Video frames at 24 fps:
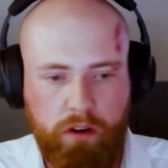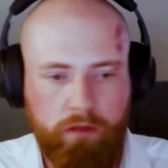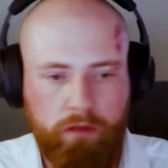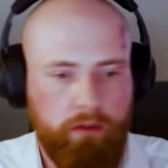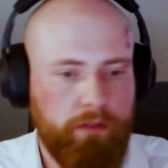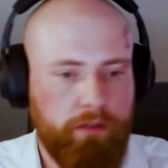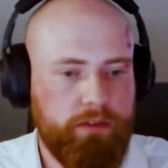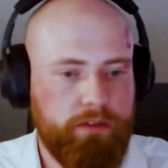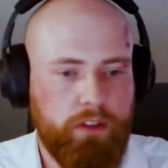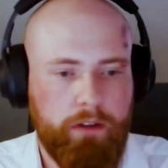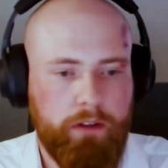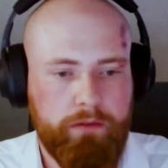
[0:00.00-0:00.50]

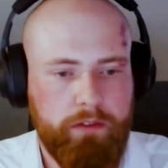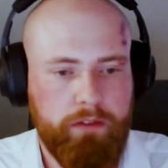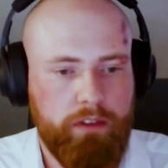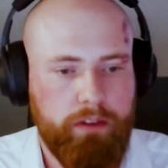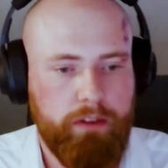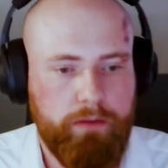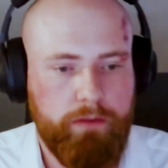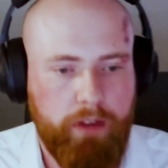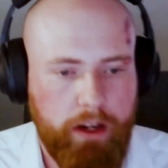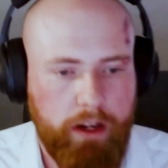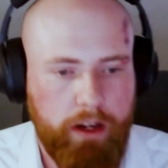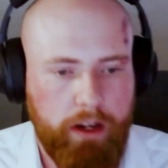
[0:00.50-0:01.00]
With
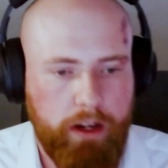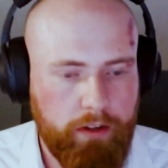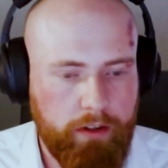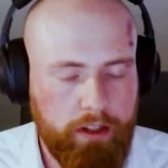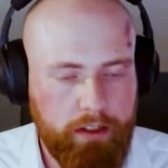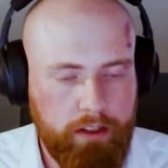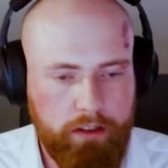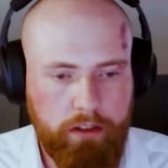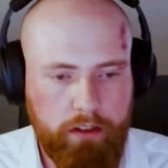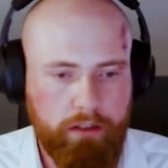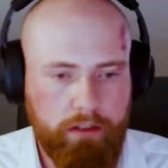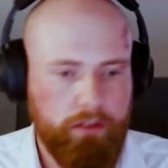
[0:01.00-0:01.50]
software-defined
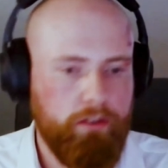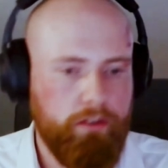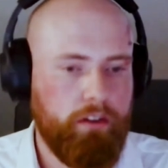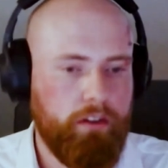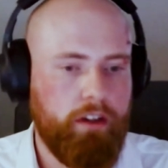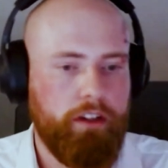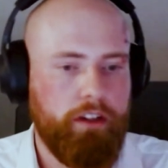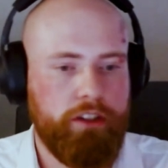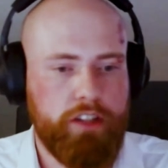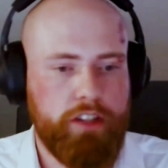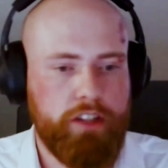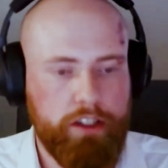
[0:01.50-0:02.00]
radio, you
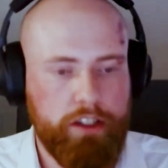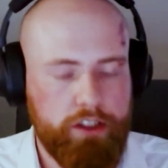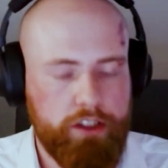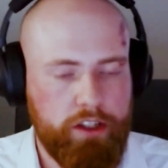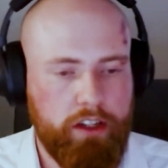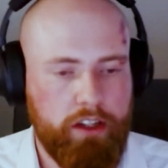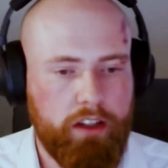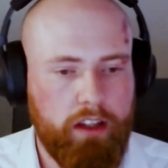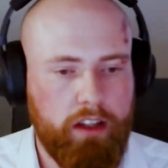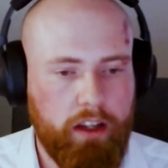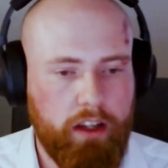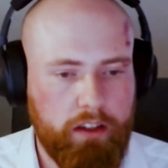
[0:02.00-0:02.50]
can change
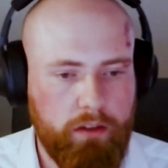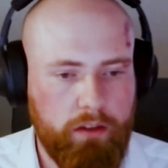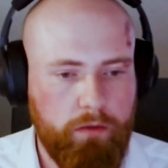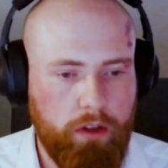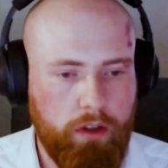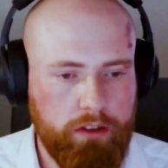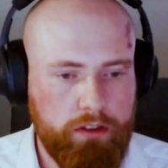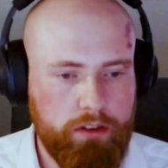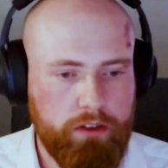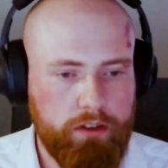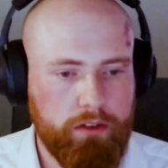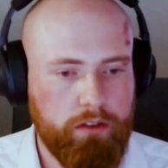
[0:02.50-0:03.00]
that like you
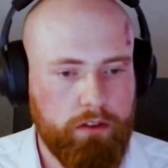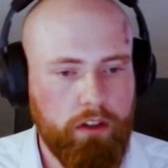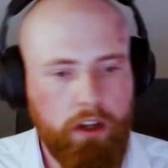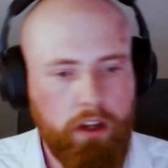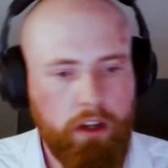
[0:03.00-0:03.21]
want to.